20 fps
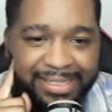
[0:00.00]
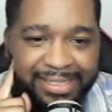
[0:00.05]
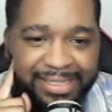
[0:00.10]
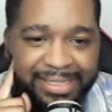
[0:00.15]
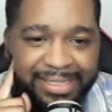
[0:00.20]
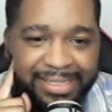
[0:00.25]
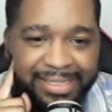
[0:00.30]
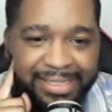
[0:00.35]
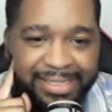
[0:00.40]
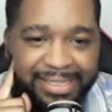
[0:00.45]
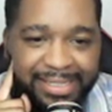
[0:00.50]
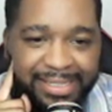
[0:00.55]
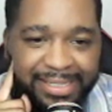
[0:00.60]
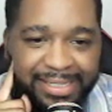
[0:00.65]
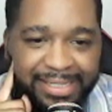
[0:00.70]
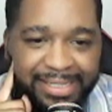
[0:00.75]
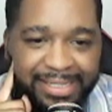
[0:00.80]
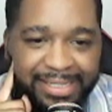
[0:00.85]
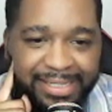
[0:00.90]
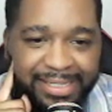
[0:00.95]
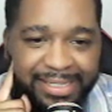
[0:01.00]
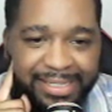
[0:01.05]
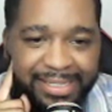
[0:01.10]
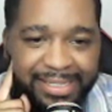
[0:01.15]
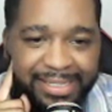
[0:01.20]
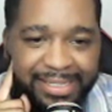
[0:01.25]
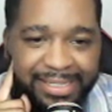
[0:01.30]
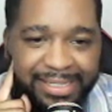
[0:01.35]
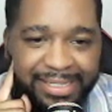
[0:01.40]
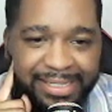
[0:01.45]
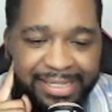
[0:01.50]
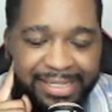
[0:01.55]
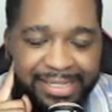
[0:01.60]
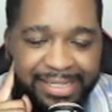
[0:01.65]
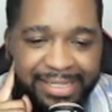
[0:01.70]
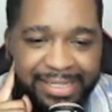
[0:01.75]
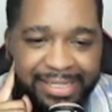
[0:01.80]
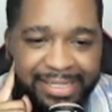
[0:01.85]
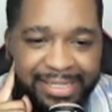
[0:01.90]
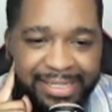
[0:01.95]

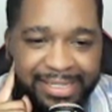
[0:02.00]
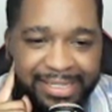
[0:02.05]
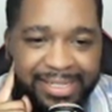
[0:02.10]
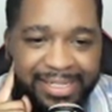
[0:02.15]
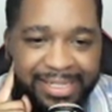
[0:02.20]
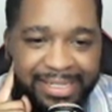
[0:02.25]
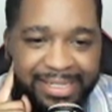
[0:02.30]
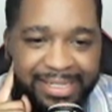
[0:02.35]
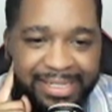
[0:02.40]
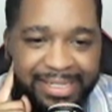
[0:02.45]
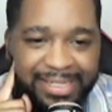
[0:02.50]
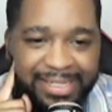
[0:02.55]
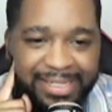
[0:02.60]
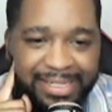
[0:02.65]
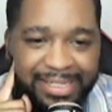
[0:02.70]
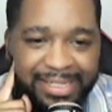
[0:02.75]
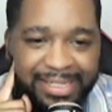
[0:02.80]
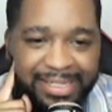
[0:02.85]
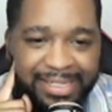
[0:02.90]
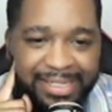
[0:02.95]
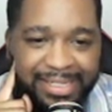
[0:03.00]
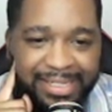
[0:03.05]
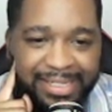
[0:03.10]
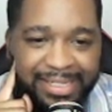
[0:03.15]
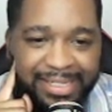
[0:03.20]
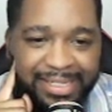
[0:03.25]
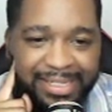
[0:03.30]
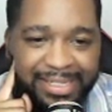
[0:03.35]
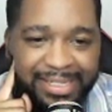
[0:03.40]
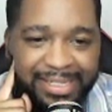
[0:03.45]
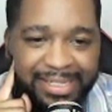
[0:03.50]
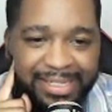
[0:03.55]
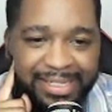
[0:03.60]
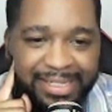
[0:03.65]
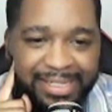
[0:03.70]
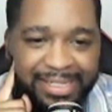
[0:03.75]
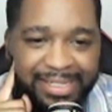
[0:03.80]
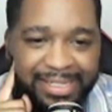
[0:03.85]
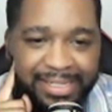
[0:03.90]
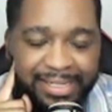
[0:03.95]

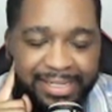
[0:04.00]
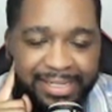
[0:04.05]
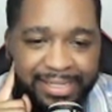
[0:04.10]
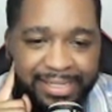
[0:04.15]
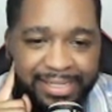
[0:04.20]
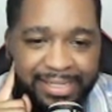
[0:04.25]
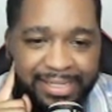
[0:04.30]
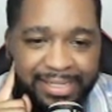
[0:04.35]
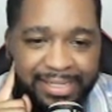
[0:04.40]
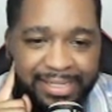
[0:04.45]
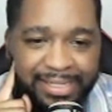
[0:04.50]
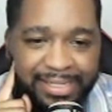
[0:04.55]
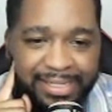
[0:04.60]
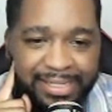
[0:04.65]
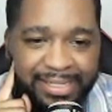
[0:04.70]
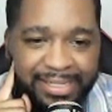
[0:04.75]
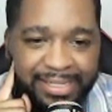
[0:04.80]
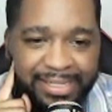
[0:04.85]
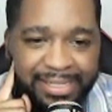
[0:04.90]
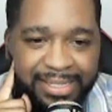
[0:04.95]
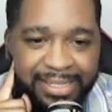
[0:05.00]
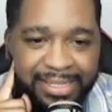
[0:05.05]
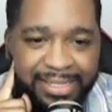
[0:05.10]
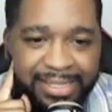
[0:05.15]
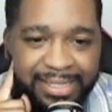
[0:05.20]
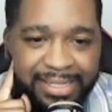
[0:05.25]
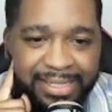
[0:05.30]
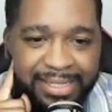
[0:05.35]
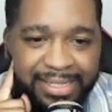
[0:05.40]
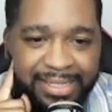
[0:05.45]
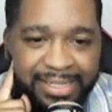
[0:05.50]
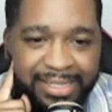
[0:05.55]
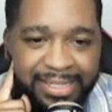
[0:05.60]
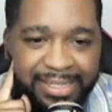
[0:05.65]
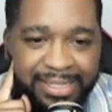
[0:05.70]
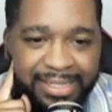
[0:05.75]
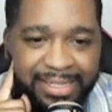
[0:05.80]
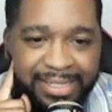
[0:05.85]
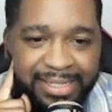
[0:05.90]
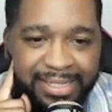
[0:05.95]

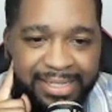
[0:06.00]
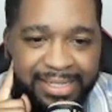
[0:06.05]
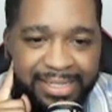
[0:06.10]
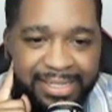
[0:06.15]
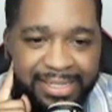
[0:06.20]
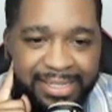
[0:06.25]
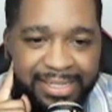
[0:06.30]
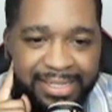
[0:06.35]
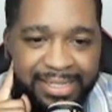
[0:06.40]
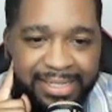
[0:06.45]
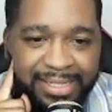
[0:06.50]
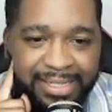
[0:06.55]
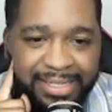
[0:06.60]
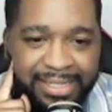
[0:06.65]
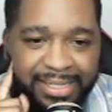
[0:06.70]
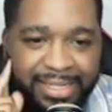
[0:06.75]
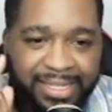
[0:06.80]
(silent)